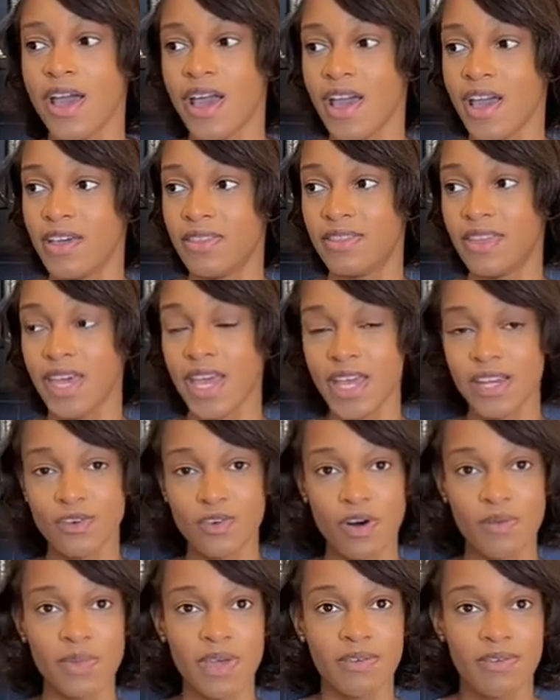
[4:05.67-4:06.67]
and then
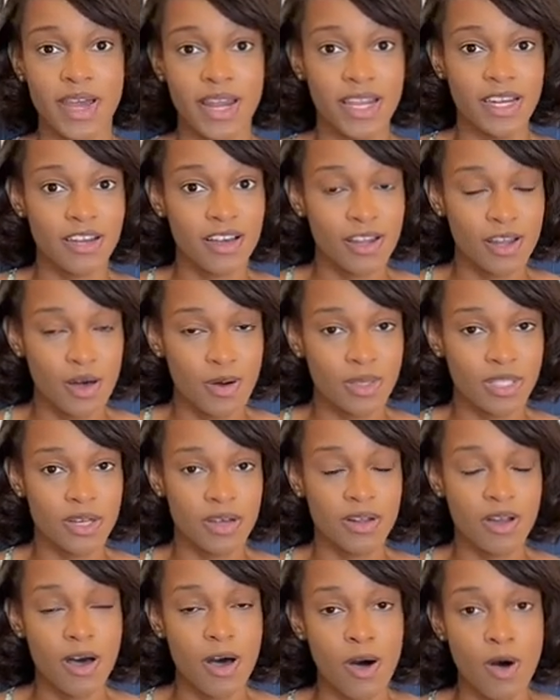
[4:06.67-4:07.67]
you'll be ready to close
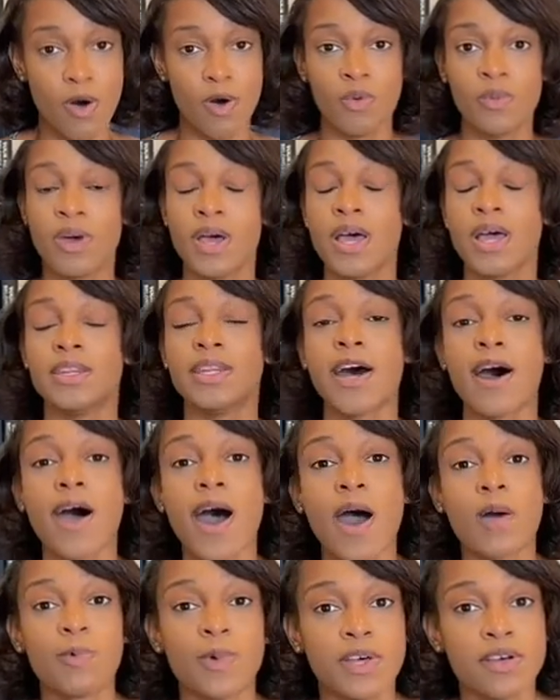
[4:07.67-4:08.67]
on the home. Now,
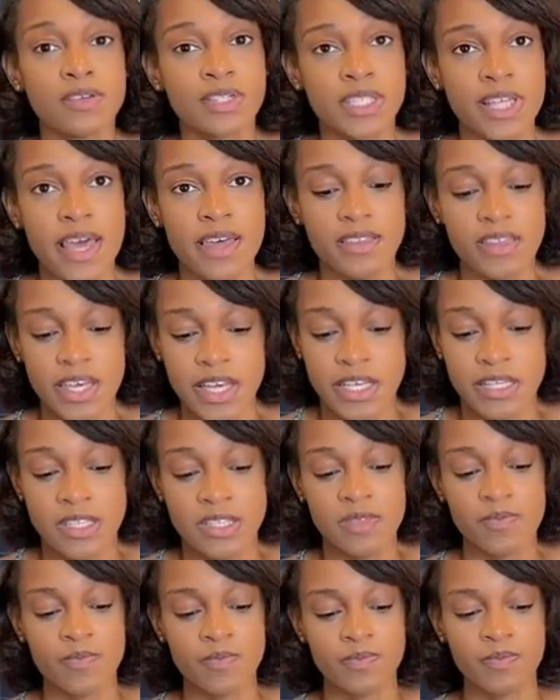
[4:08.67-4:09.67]
I will say this.
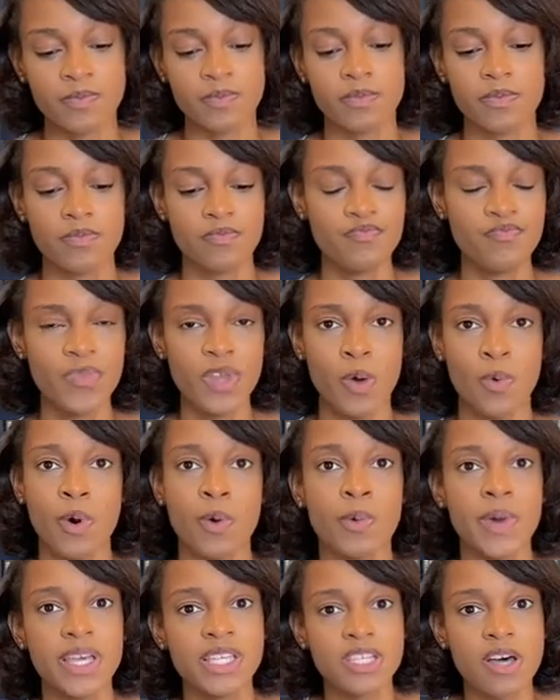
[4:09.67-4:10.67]
When
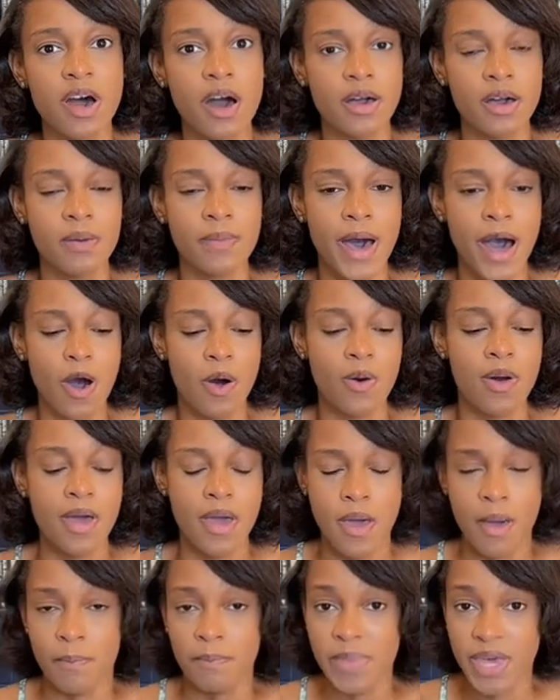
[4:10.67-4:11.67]
we talk about
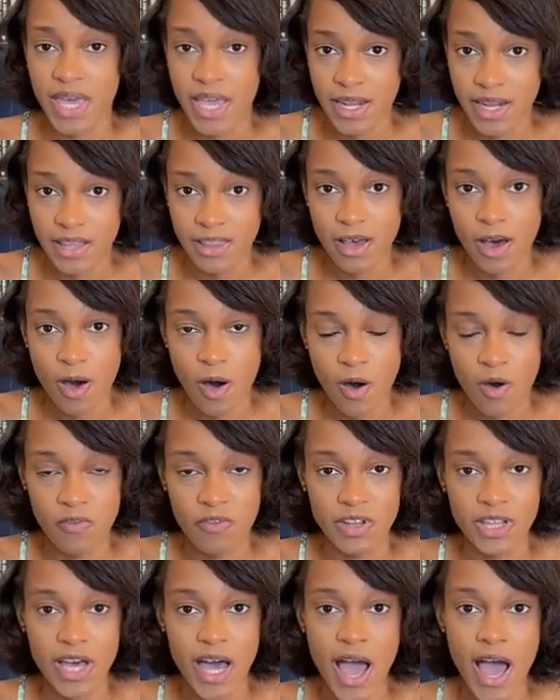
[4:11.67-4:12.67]
being in the home for
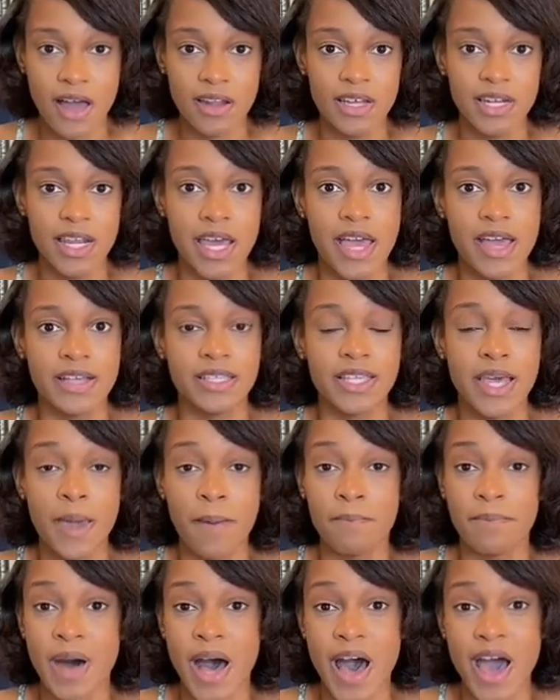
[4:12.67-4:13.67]
the holidays
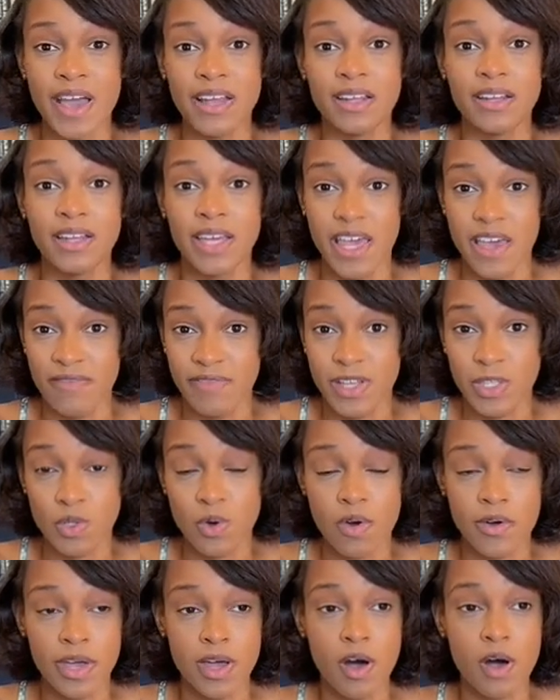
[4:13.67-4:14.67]
and buying an
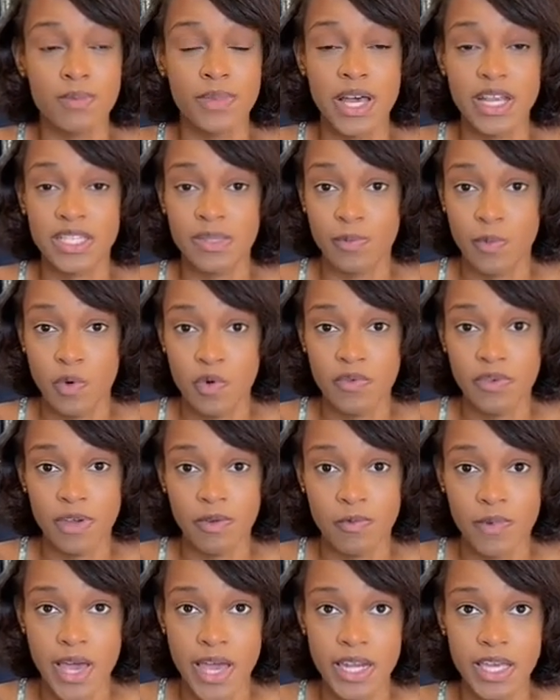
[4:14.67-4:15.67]
inventory home that's move-in
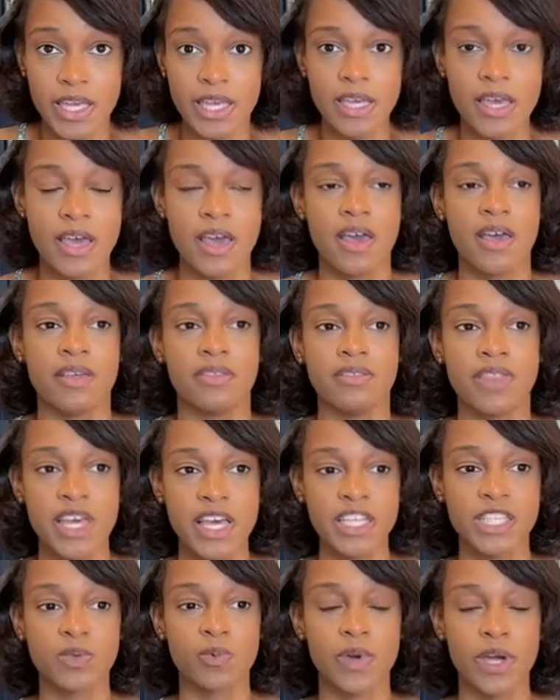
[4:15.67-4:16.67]
ready,
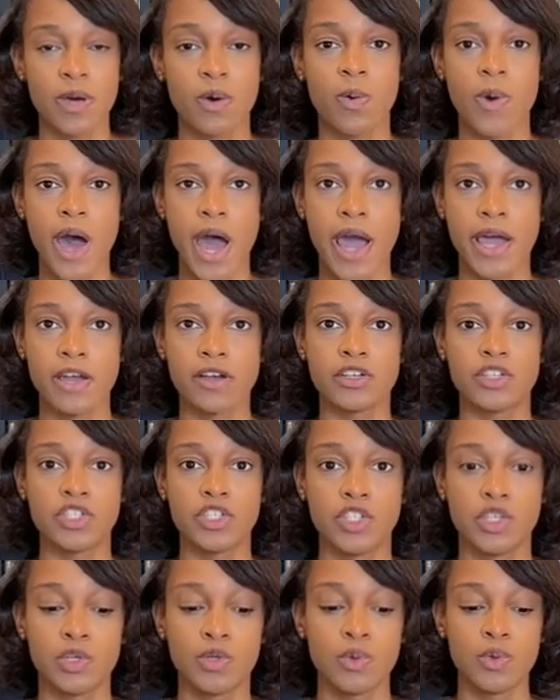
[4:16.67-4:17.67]
this requires
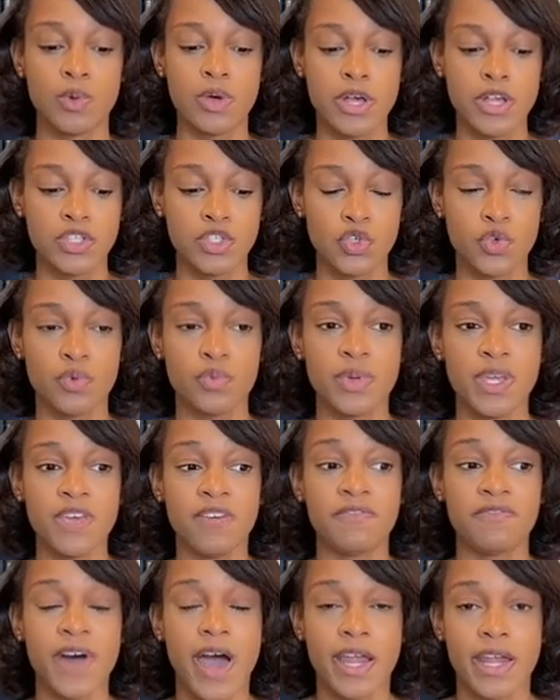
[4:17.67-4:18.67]
you to be
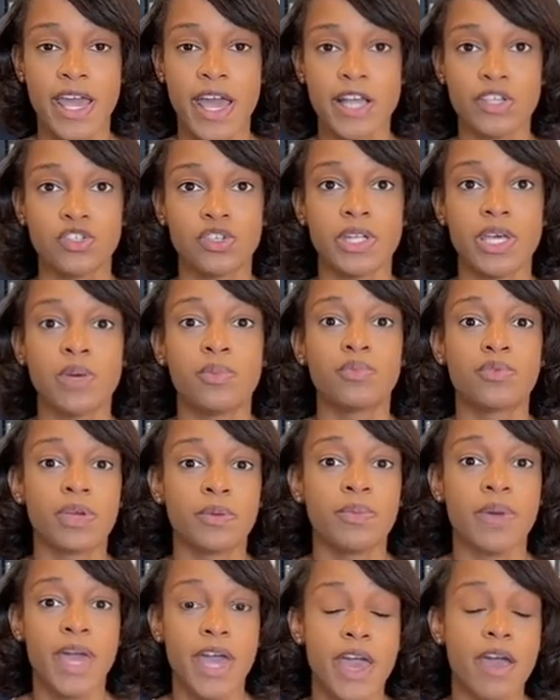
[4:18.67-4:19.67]
financially
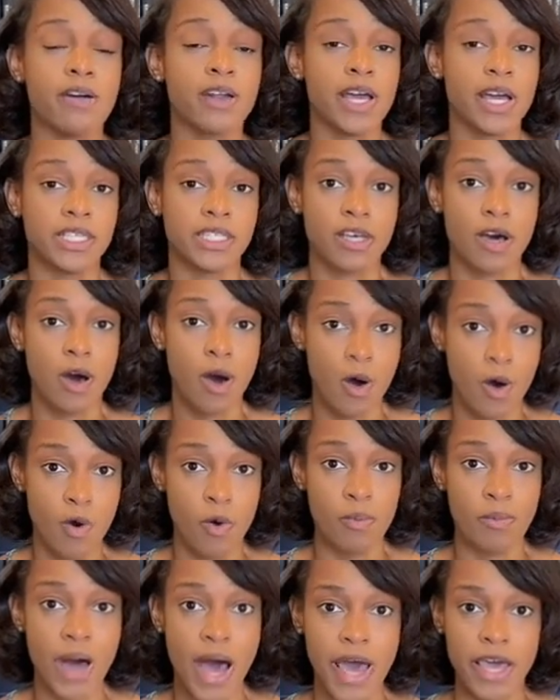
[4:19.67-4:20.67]
prepared as a
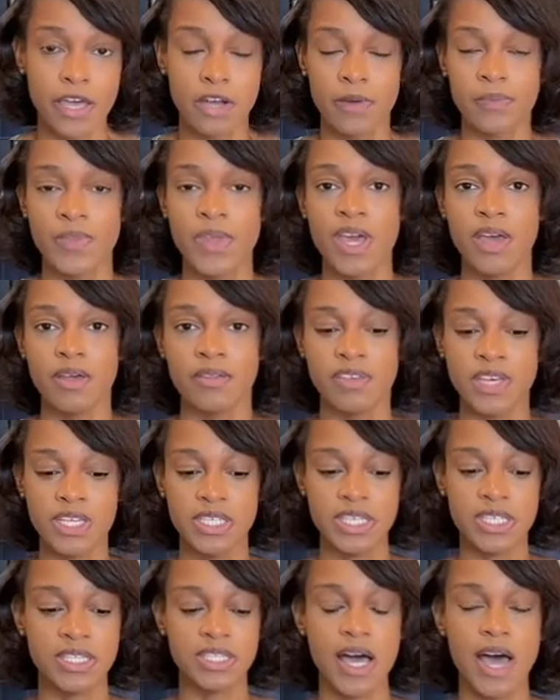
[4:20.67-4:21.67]
home buyer.
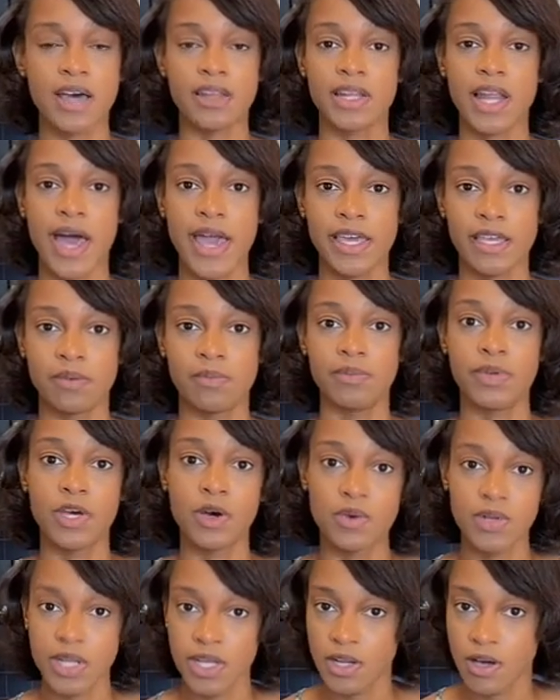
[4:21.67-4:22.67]
This is not like
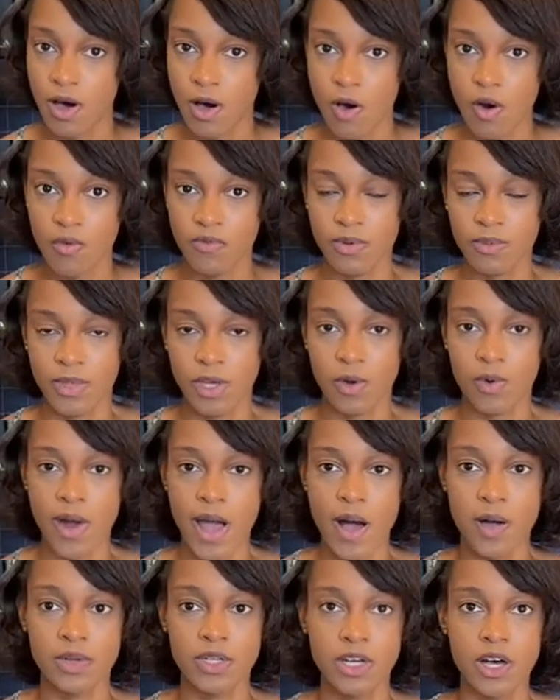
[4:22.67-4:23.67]
building a home from the
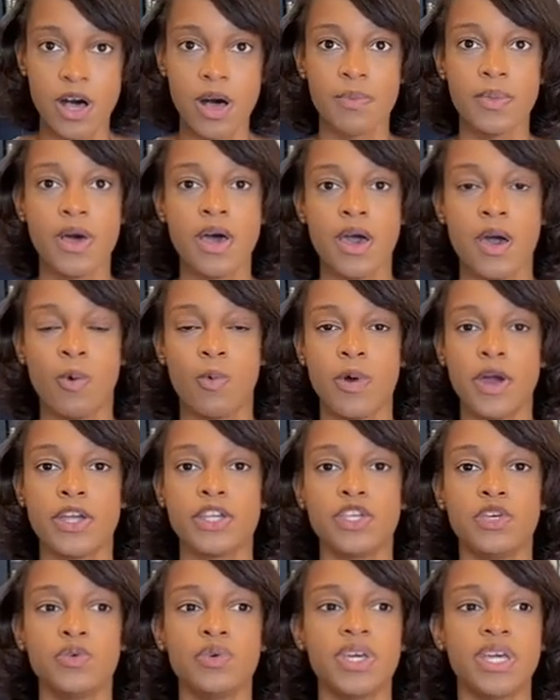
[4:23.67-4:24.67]
ground up where
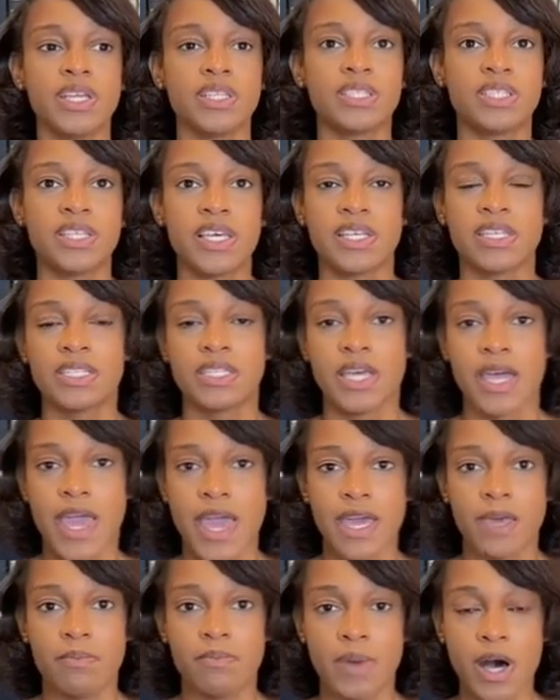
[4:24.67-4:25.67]
you get 6 to
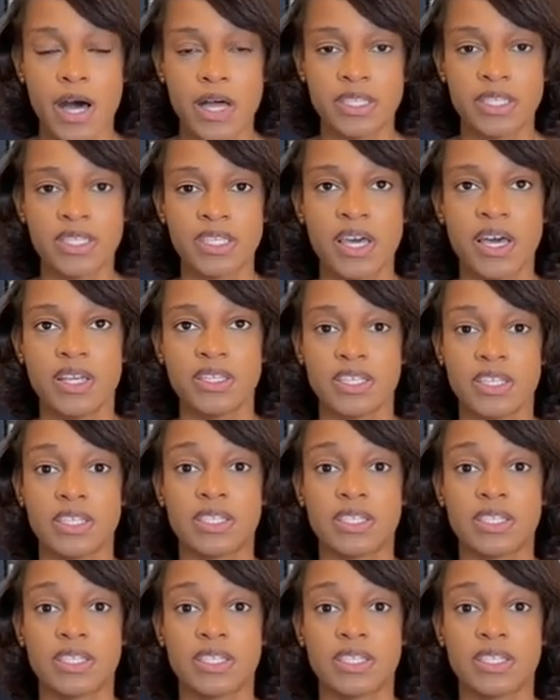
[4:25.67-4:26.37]
8 months to